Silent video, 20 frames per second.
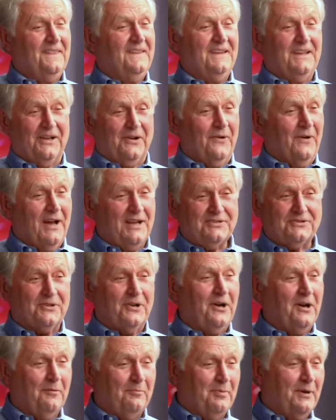You know, I
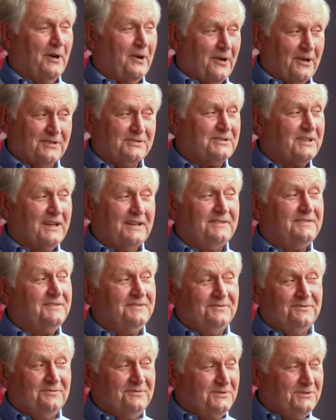saw Barris
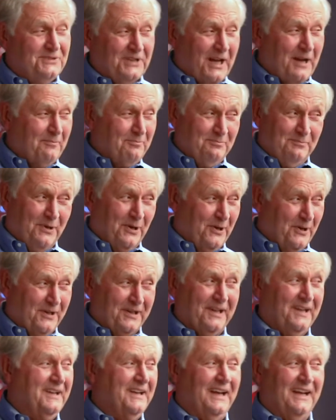shop
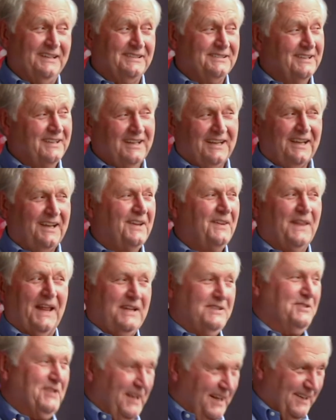Merc, and I said,
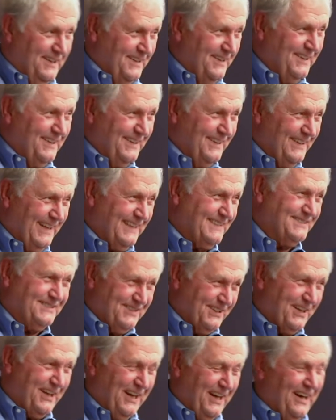that's it. That's
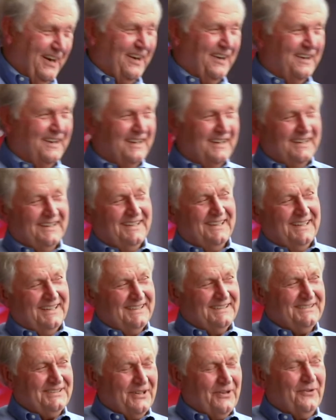the car.
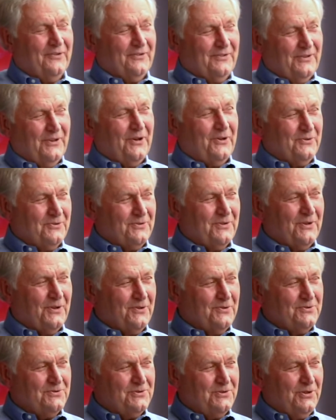So
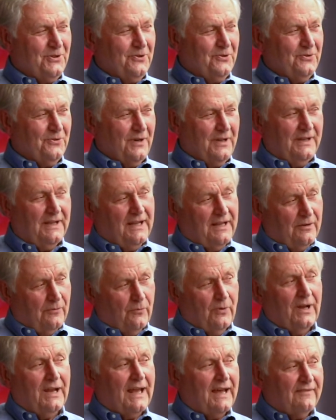those 2, and then,
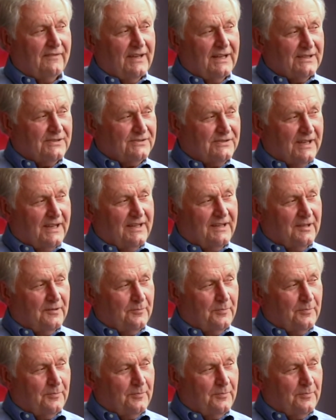well, I gotta say the